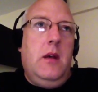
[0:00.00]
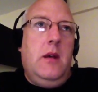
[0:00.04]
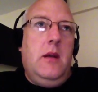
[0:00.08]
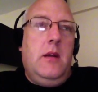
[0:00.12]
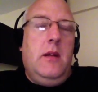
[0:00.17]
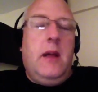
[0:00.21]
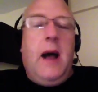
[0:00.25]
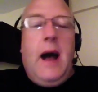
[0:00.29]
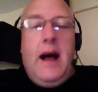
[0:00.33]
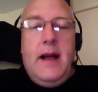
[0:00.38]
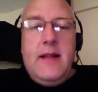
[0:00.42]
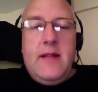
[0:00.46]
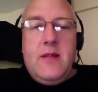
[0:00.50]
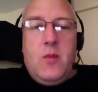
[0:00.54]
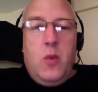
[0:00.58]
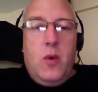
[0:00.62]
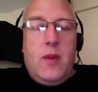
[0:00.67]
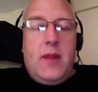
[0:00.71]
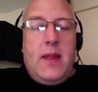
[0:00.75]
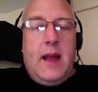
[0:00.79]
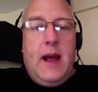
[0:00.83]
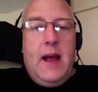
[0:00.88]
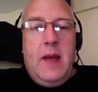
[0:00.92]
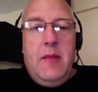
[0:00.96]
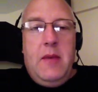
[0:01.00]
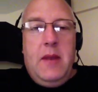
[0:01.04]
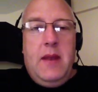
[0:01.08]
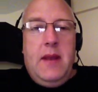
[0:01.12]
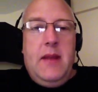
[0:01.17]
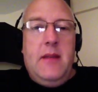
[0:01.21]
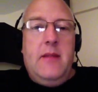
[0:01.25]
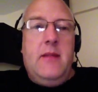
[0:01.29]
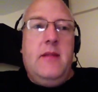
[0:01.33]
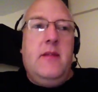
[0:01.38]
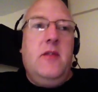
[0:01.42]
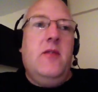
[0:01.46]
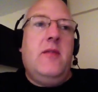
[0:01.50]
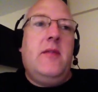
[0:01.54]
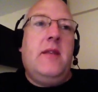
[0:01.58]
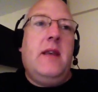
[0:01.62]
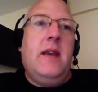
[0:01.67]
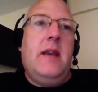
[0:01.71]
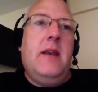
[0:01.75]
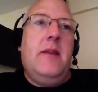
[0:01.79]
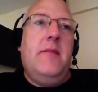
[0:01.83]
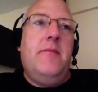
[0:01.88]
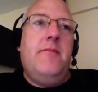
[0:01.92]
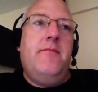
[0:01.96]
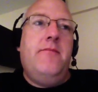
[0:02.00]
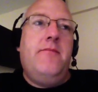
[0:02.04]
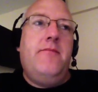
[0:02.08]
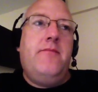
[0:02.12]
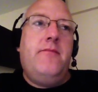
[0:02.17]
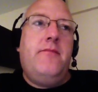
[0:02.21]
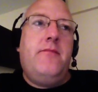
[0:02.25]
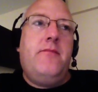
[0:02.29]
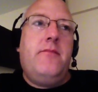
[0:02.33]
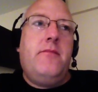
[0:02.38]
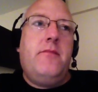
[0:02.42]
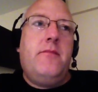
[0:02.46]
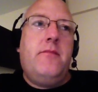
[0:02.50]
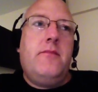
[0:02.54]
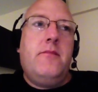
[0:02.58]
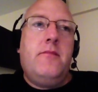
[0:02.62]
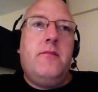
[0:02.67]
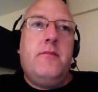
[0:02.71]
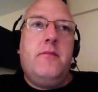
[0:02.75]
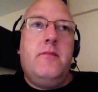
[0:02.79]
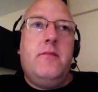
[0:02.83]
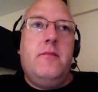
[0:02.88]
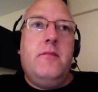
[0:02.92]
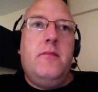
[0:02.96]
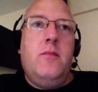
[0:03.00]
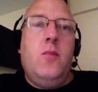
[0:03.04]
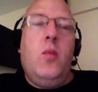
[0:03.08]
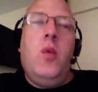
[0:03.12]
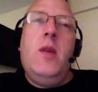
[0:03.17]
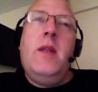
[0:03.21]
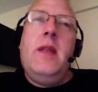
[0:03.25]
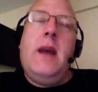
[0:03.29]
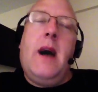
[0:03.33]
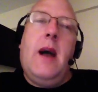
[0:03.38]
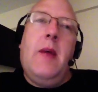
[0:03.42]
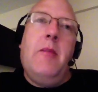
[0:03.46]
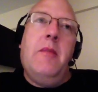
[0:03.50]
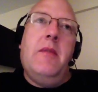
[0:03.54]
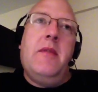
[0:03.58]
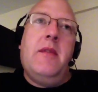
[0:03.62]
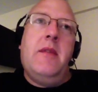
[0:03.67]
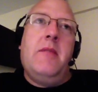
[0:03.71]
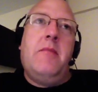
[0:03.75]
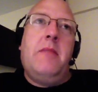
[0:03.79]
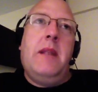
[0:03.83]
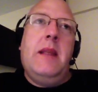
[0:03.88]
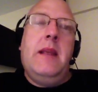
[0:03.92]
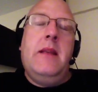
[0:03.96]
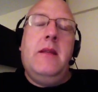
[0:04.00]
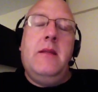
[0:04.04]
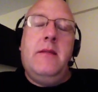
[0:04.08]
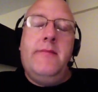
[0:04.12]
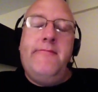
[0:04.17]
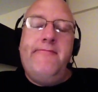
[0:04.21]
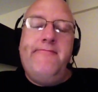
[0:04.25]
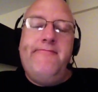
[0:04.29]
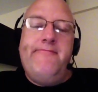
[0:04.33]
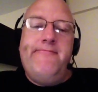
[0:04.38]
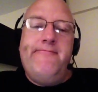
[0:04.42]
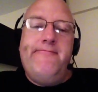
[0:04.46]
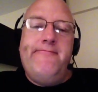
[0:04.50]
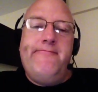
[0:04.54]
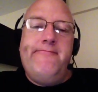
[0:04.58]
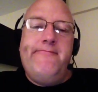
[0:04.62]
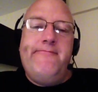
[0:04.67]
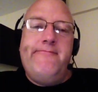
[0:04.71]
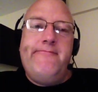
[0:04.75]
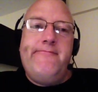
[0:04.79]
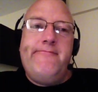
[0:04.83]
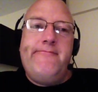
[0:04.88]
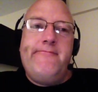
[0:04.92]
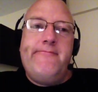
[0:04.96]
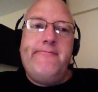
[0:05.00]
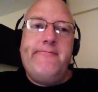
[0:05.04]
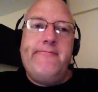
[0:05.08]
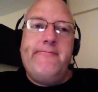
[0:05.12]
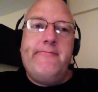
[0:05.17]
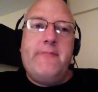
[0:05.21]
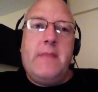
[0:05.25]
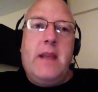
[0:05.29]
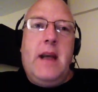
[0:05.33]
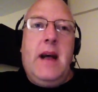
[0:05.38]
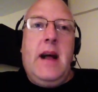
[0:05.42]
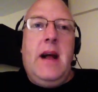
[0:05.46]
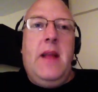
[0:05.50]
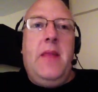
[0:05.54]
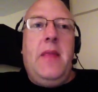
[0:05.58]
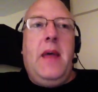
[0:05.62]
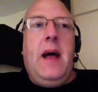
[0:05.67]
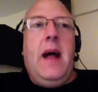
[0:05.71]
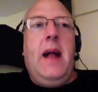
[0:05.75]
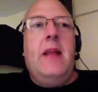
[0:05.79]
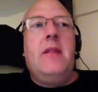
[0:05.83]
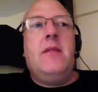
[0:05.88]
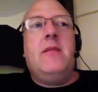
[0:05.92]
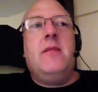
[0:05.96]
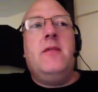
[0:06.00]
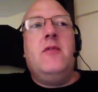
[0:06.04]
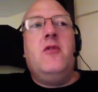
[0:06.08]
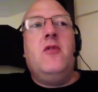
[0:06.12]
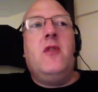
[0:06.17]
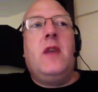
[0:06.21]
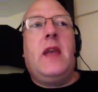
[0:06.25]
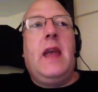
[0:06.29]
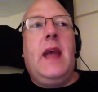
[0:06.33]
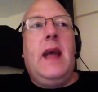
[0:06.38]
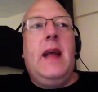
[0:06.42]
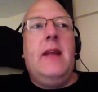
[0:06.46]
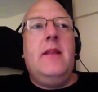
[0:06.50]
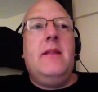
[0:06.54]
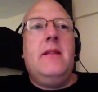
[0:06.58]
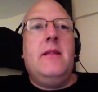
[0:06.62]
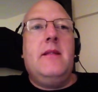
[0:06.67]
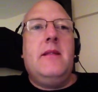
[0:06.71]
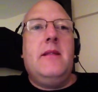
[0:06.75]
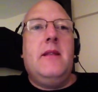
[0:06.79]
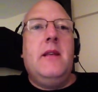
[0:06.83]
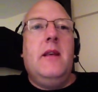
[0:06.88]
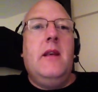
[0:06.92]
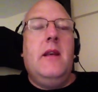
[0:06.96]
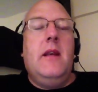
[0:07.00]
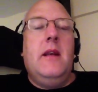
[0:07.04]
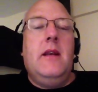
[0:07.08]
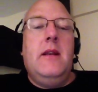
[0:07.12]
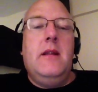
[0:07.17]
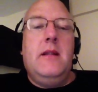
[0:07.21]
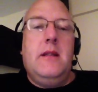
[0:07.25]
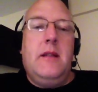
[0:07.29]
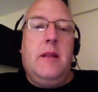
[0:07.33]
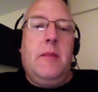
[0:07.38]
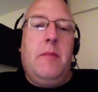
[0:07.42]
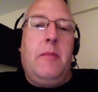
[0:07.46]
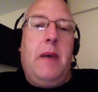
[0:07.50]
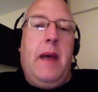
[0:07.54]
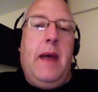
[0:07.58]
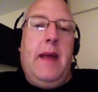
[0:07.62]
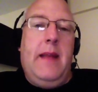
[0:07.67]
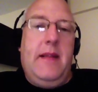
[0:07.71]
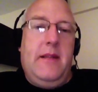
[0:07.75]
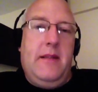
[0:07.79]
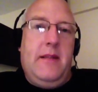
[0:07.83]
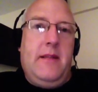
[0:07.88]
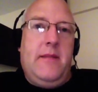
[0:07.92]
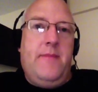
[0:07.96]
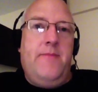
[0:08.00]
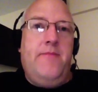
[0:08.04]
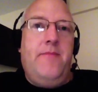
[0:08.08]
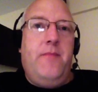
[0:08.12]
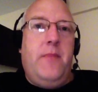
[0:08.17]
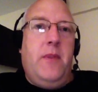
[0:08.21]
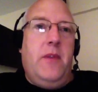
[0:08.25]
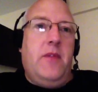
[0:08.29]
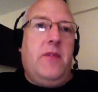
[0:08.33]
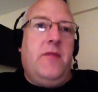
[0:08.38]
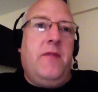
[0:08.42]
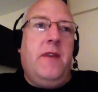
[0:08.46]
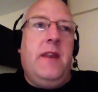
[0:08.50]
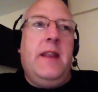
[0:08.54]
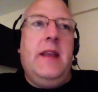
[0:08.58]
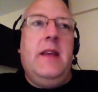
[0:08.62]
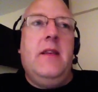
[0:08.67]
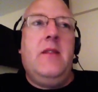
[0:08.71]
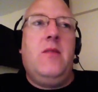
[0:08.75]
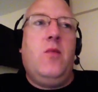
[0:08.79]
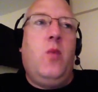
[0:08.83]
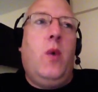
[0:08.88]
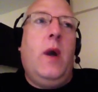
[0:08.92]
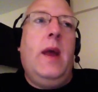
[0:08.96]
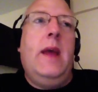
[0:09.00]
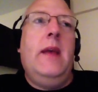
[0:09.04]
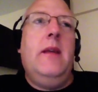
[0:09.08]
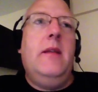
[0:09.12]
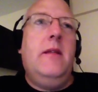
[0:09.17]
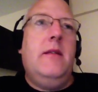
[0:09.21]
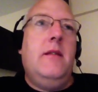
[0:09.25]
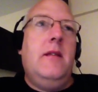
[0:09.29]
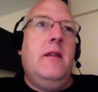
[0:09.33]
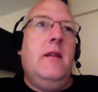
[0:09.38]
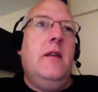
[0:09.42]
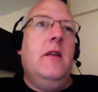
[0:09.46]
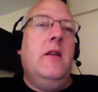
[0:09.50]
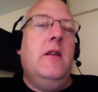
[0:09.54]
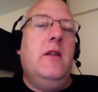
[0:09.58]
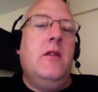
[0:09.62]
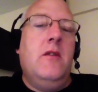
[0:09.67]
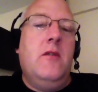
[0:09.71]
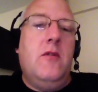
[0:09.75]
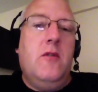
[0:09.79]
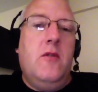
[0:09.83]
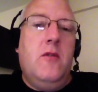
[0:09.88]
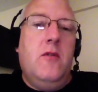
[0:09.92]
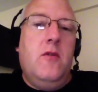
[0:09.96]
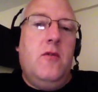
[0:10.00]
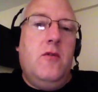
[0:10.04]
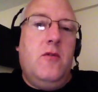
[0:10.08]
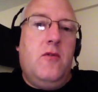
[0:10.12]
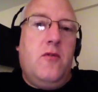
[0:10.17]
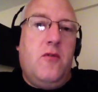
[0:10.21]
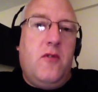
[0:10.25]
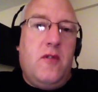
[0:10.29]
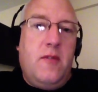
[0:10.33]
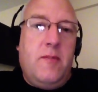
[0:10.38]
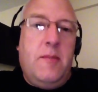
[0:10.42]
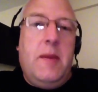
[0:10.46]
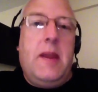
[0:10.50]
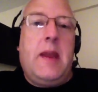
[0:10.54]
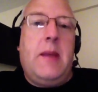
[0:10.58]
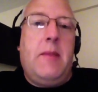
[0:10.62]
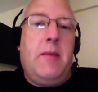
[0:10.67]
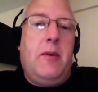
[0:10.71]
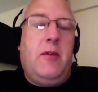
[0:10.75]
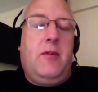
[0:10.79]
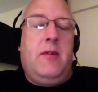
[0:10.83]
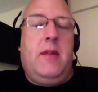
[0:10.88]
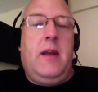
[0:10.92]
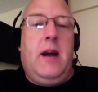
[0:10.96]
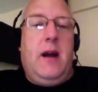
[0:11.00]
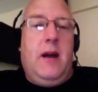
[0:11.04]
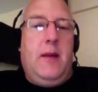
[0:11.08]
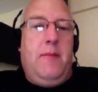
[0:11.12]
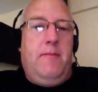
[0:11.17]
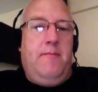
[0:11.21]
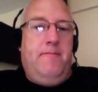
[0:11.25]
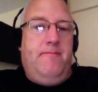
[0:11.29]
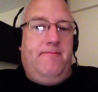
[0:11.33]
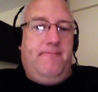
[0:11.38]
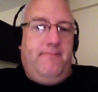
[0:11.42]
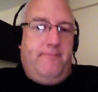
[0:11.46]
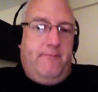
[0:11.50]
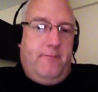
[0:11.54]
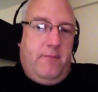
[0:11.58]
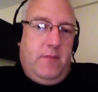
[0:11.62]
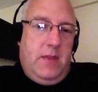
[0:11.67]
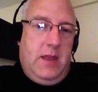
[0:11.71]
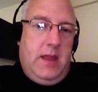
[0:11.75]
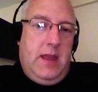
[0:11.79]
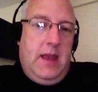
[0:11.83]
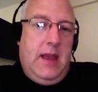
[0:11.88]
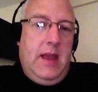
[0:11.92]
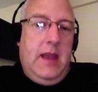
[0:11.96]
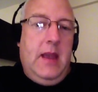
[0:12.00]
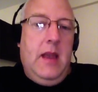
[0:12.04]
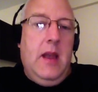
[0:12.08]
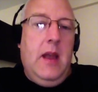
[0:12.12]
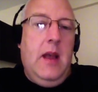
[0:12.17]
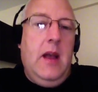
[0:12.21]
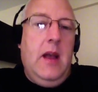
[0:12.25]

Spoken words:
To ask what time it is, you say, "What time is it, please?" And the answer you get depends. There's various ways to speak about time. Okay.